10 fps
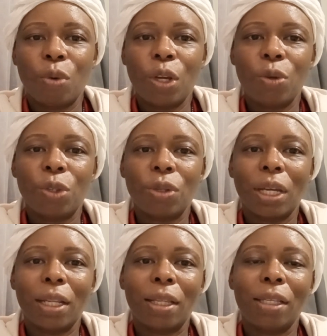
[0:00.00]
we used to
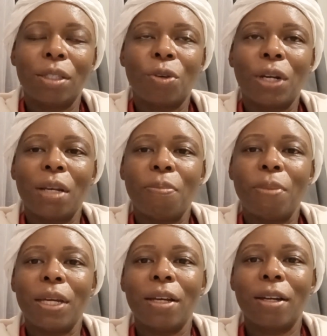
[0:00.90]
get these great
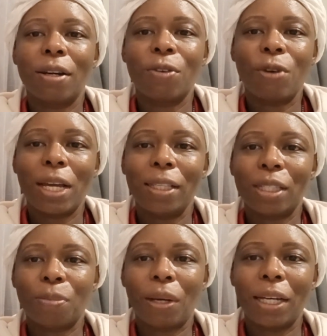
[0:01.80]
big rain
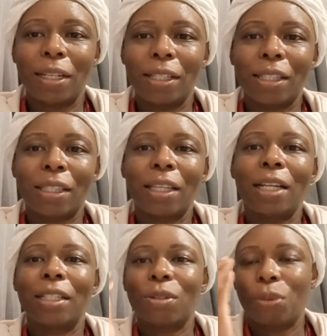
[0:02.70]
spiders
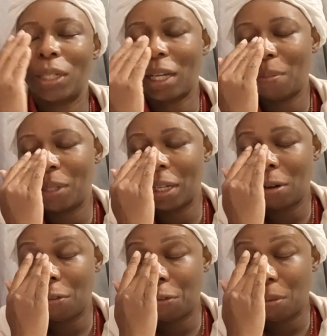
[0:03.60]
that would come
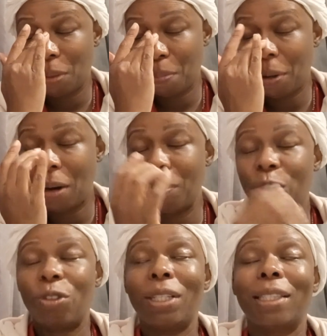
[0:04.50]
down from the palm
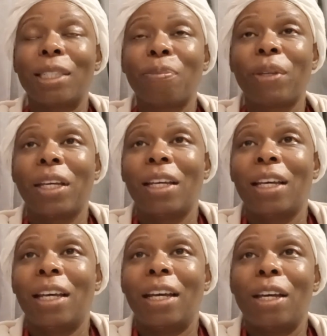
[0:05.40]
trees.
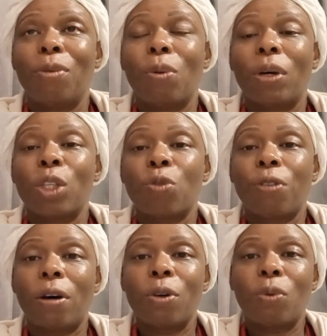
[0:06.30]
And we once
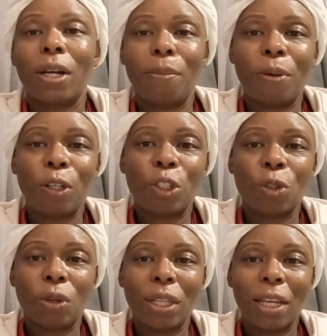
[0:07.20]
found one perched
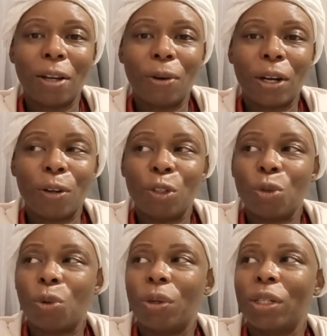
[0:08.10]
on the on our
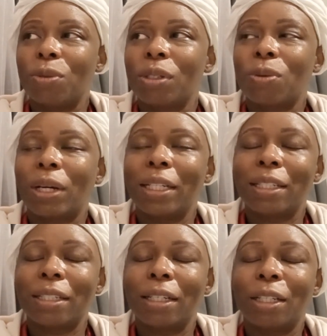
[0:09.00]
door. It was
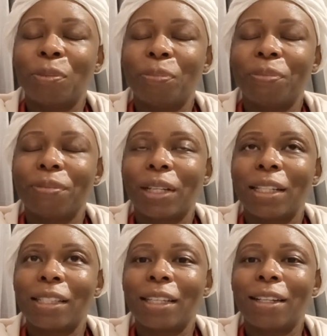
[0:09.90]
quite um,
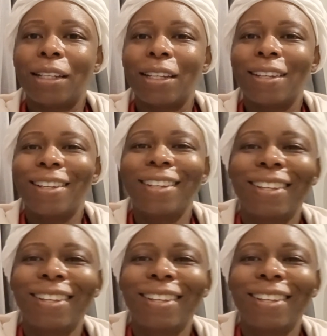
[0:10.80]
unsettling,